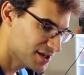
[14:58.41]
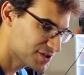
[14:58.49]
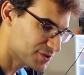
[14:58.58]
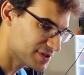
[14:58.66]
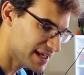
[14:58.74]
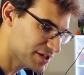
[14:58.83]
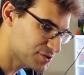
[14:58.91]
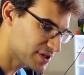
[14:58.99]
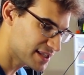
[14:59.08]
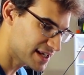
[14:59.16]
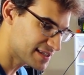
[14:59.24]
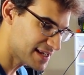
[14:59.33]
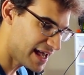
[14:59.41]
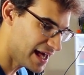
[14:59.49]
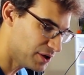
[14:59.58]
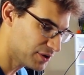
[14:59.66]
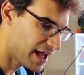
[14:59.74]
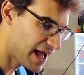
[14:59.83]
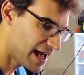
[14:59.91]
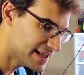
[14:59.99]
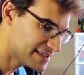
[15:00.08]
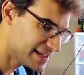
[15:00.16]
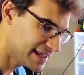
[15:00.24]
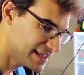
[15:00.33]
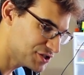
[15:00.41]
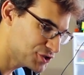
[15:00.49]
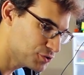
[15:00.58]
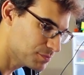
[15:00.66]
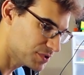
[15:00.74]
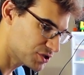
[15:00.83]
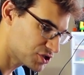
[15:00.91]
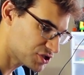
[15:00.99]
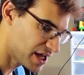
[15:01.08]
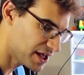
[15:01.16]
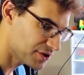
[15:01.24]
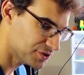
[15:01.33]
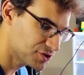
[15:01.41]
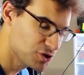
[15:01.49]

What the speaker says: So it's interesting that it's Hellcats into Michelle